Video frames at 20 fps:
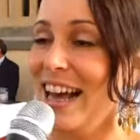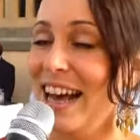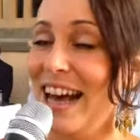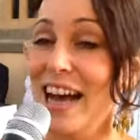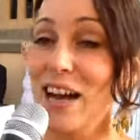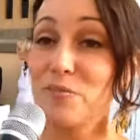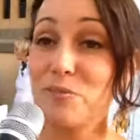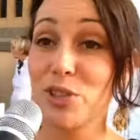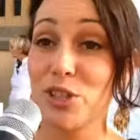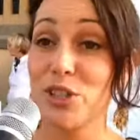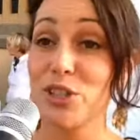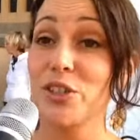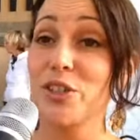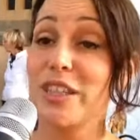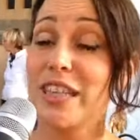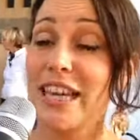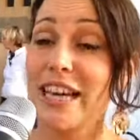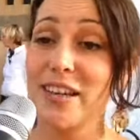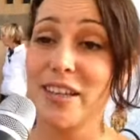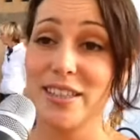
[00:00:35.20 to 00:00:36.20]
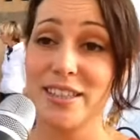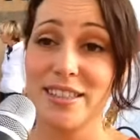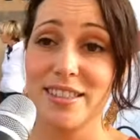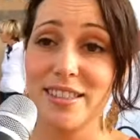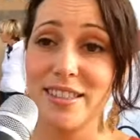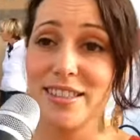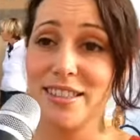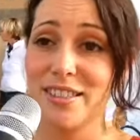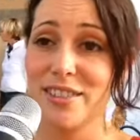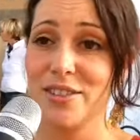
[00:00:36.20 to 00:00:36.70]
Absolutely. It's,
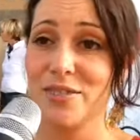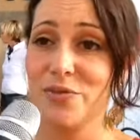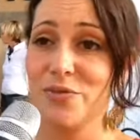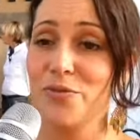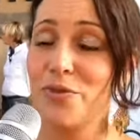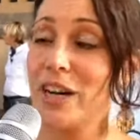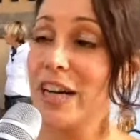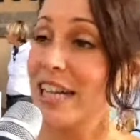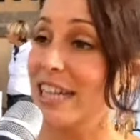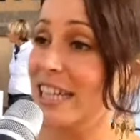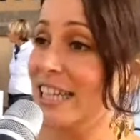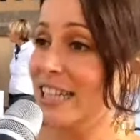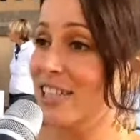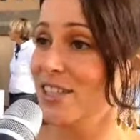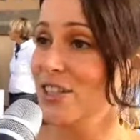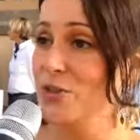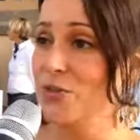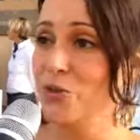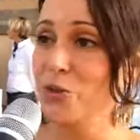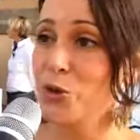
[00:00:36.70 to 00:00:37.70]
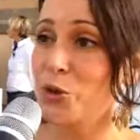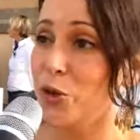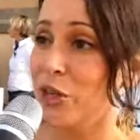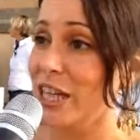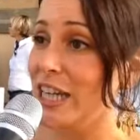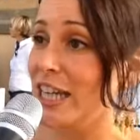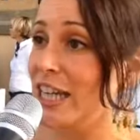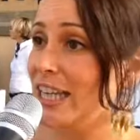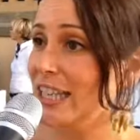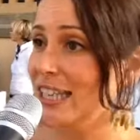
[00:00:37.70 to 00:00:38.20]
it's fun, it's
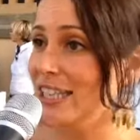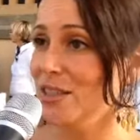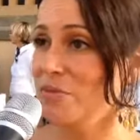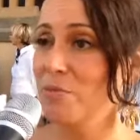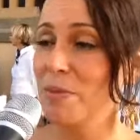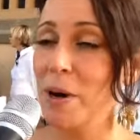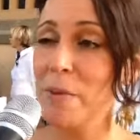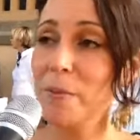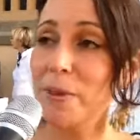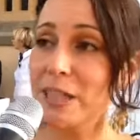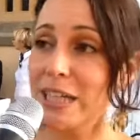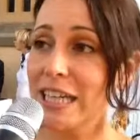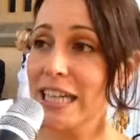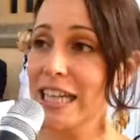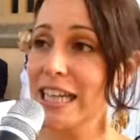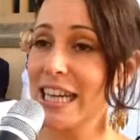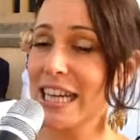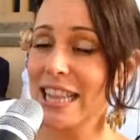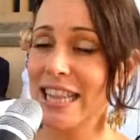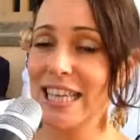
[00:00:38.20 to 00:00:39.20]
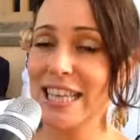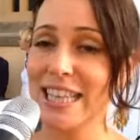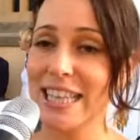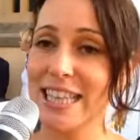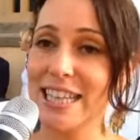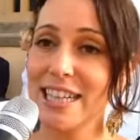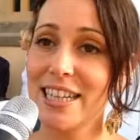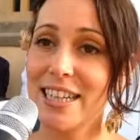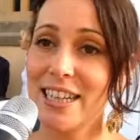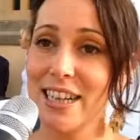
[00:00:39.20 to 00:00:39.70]
fruity, it's bubbly. I think
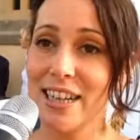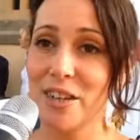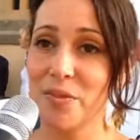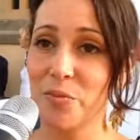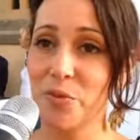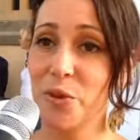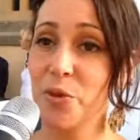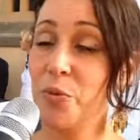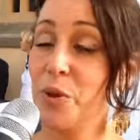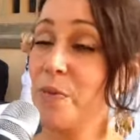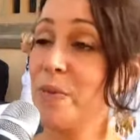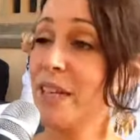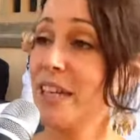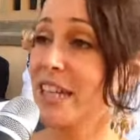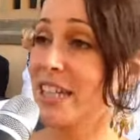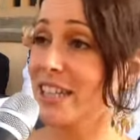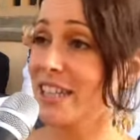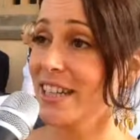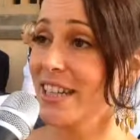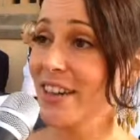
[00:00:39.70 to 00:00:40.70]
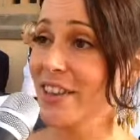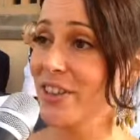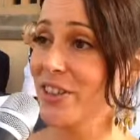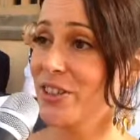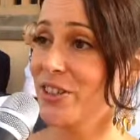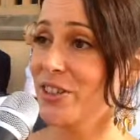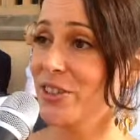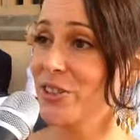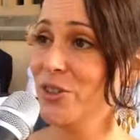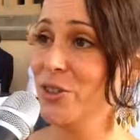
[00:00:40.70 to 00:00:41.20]
that um, when women get together
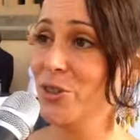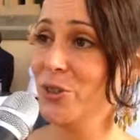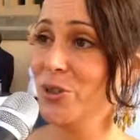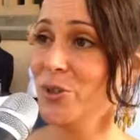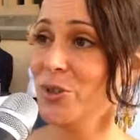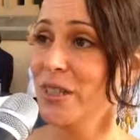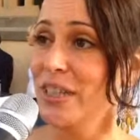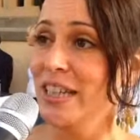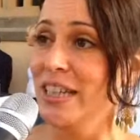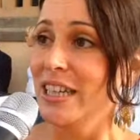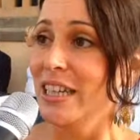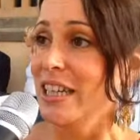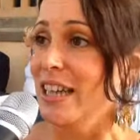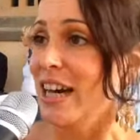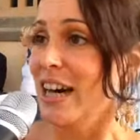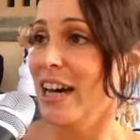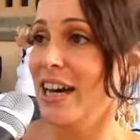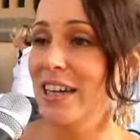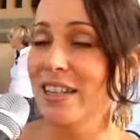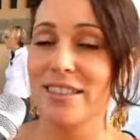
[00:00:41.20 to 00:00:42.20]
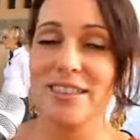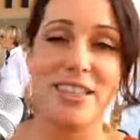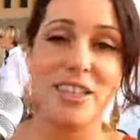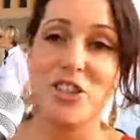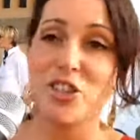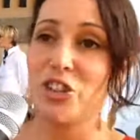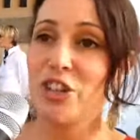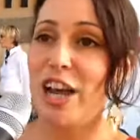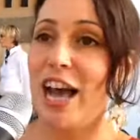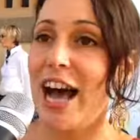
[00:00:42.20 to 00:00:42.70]
to, uh, to
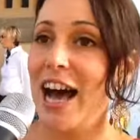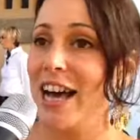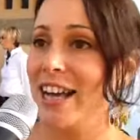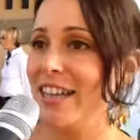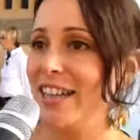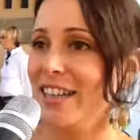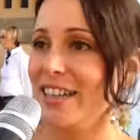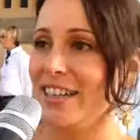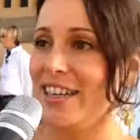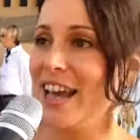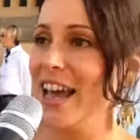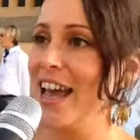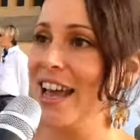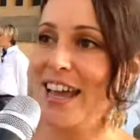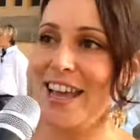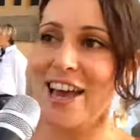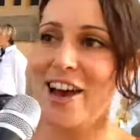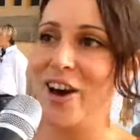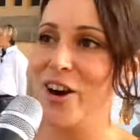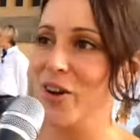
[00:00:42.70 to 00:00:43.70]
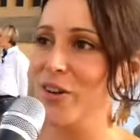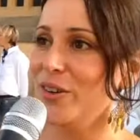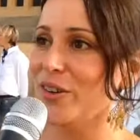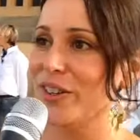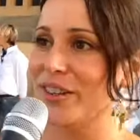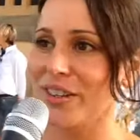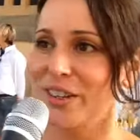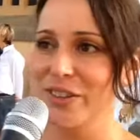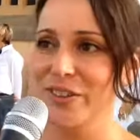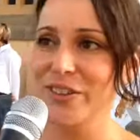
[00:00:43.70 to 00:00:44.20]
chat and hang out,
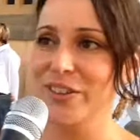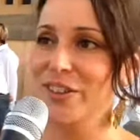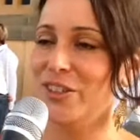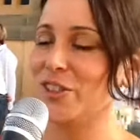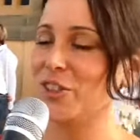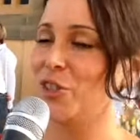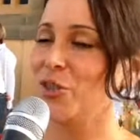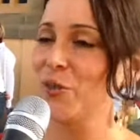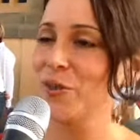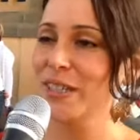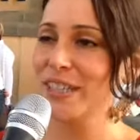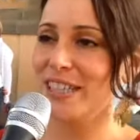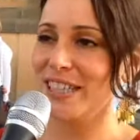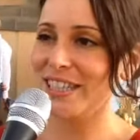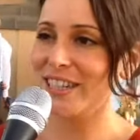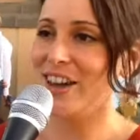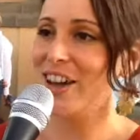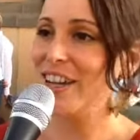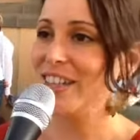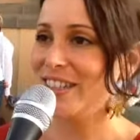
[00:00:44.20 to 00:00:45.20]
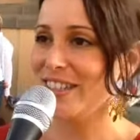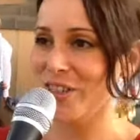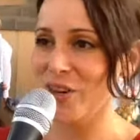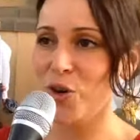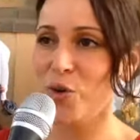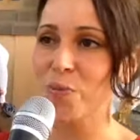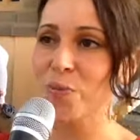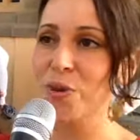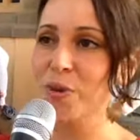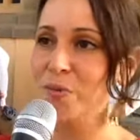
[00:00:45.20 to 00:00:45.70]
you know, there's no reason not to
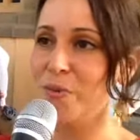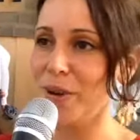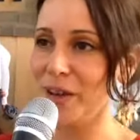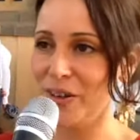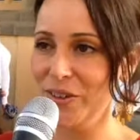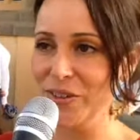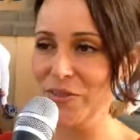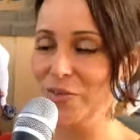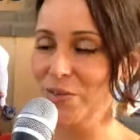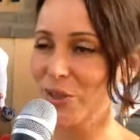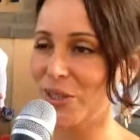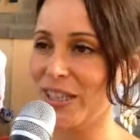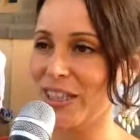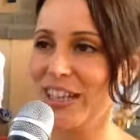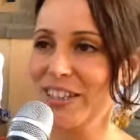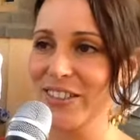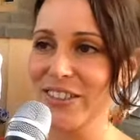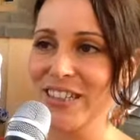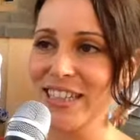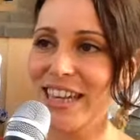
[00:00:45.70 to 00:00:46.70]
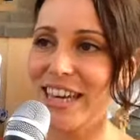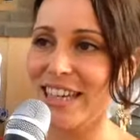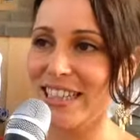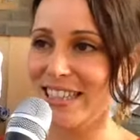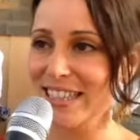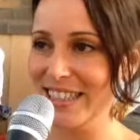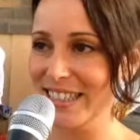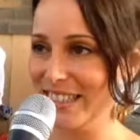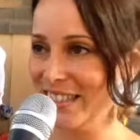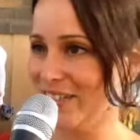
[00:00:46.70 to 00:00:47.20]
open a bottle of Moscato
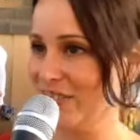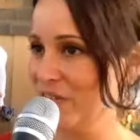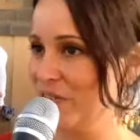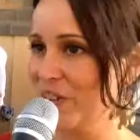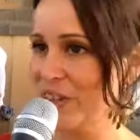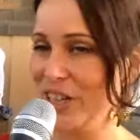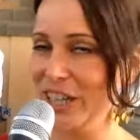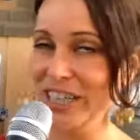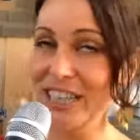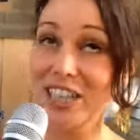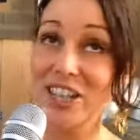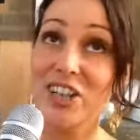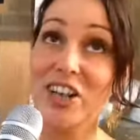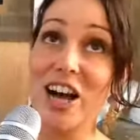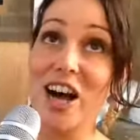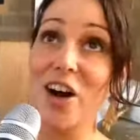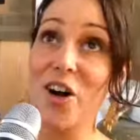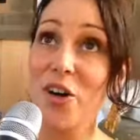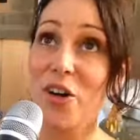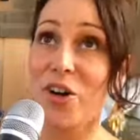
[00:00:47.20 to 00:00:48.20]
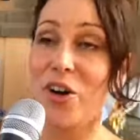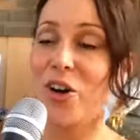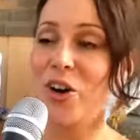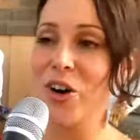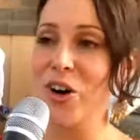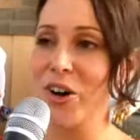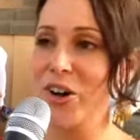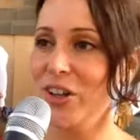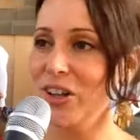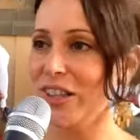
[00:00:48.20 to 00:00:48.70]
d'Asti. Very little
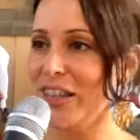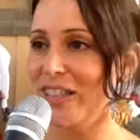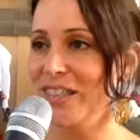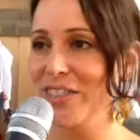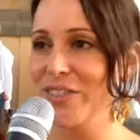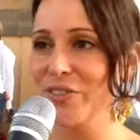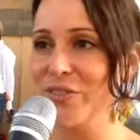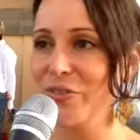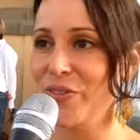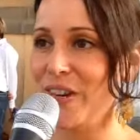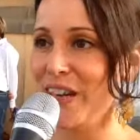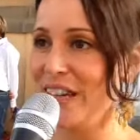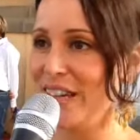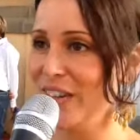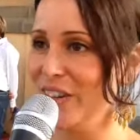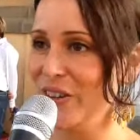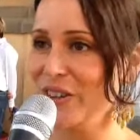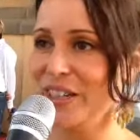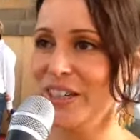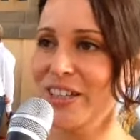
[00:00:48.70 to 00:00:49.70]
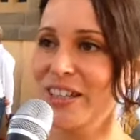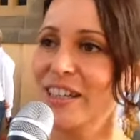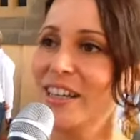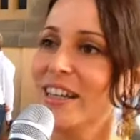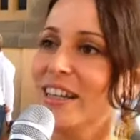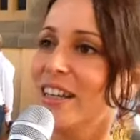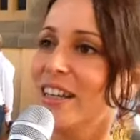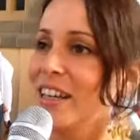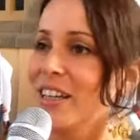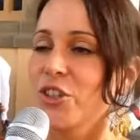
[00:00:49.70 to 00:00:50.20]
alcohol, lots of fun. You can
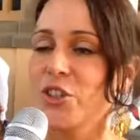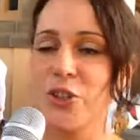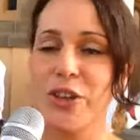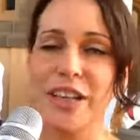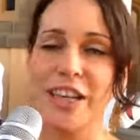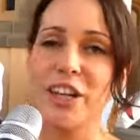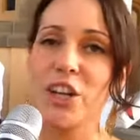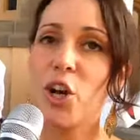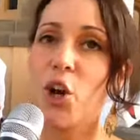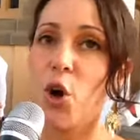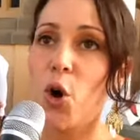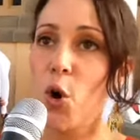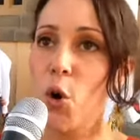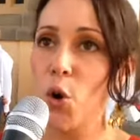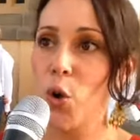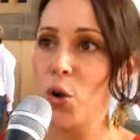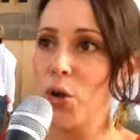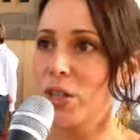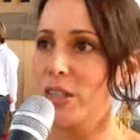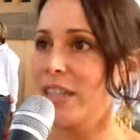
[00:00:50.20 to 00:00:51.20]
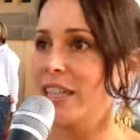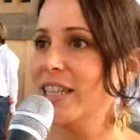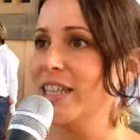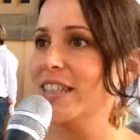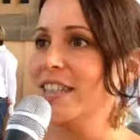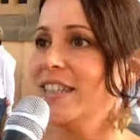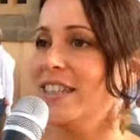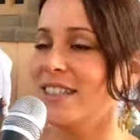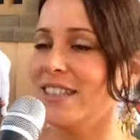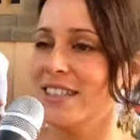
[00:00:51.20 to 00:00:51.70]
drink it cold,
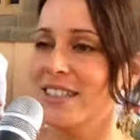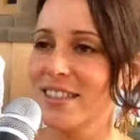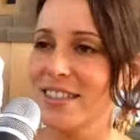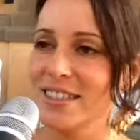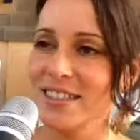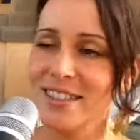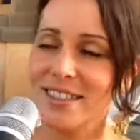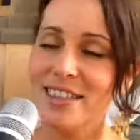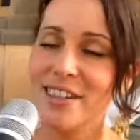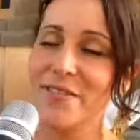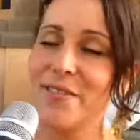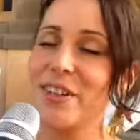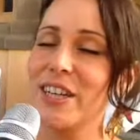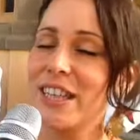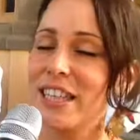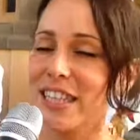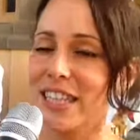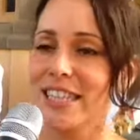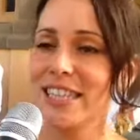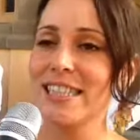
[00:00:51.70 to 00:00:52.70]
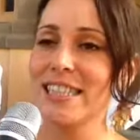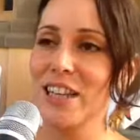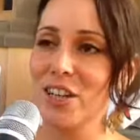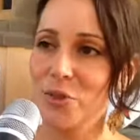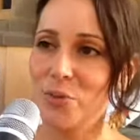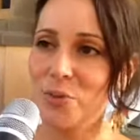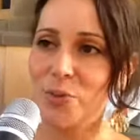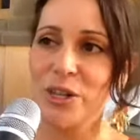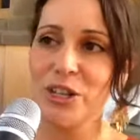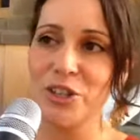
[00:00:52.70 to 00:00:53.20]
and it's, it's definitely a
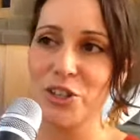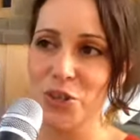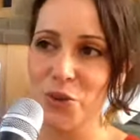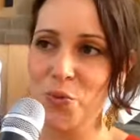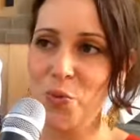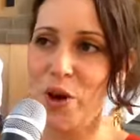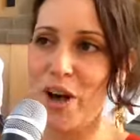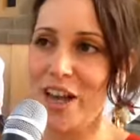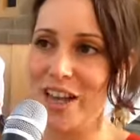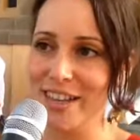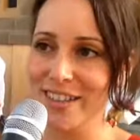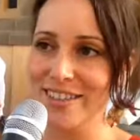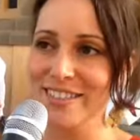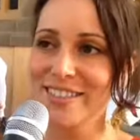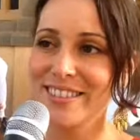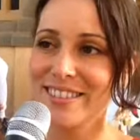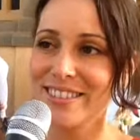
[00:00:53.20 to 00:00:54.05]
celebration wine.